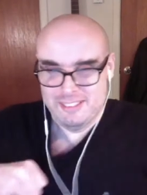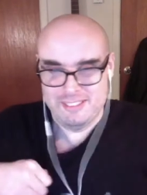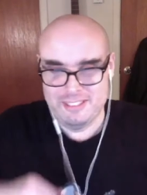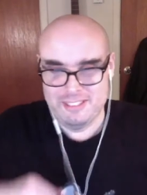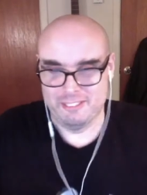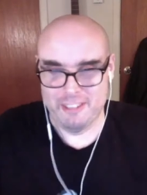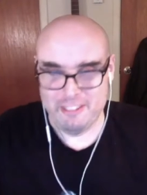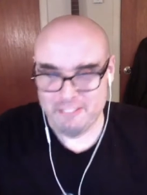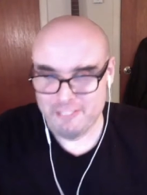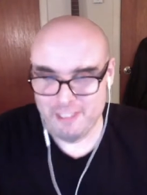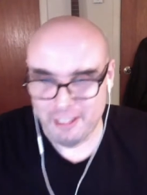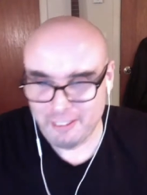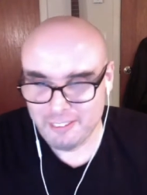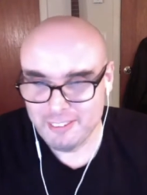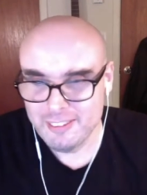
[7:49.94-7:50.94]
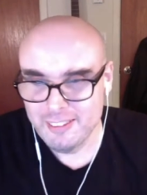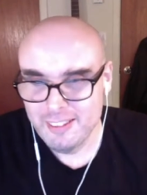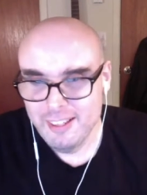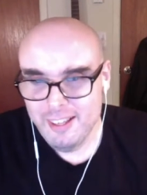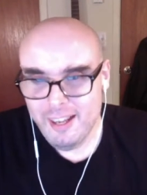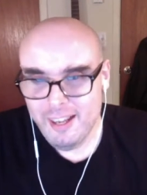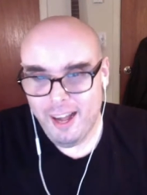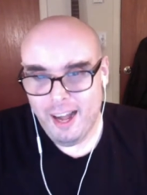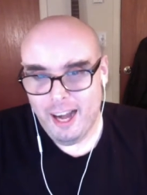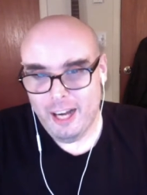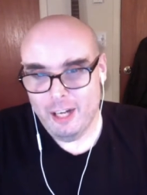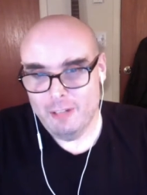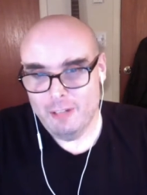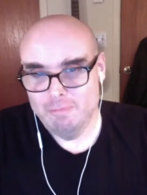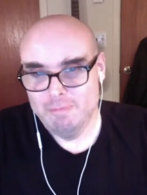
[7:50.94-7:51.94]
this great effect.
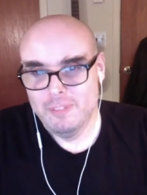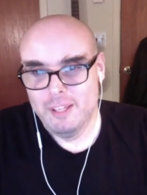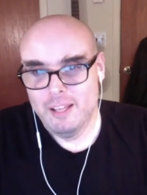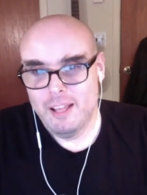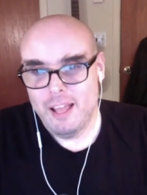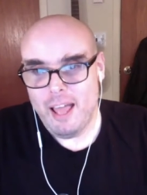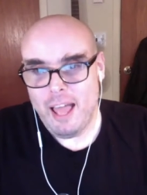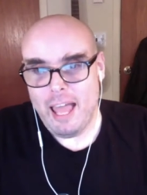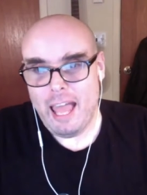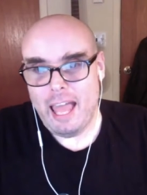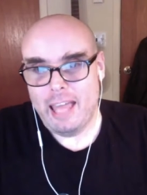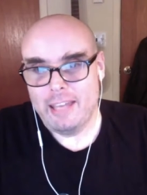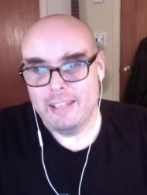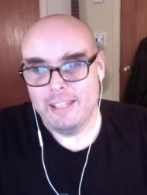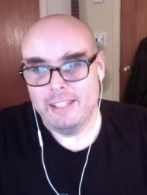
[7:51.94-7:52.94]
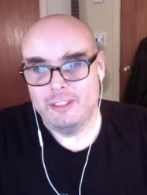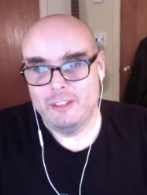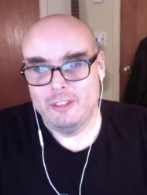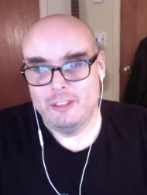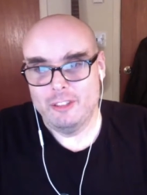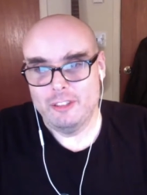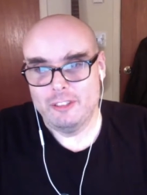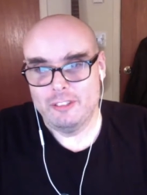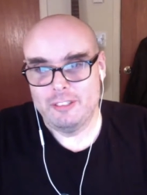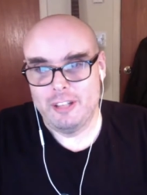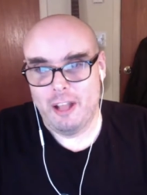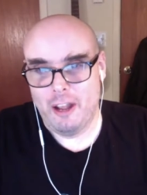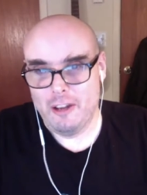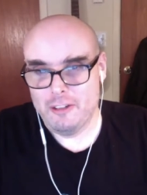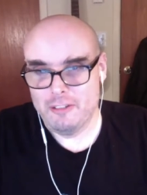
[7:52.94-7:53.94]
And it's just
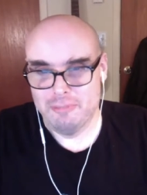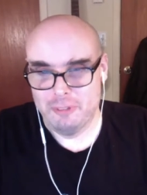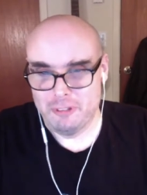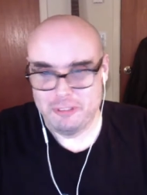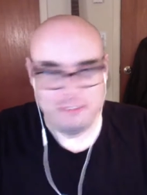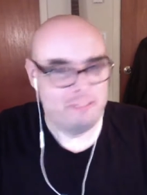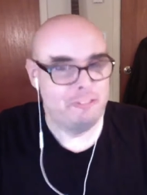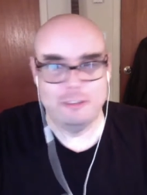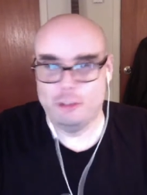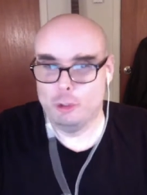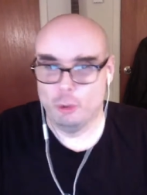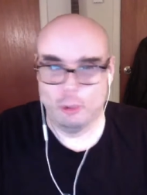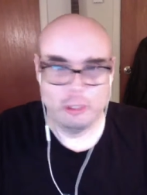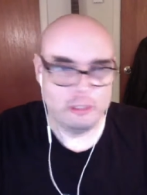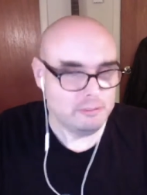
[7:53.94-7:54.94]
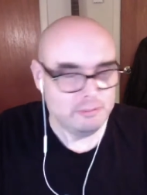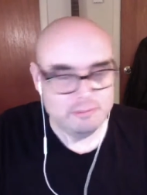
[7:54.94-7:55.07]
kind of mercifully short.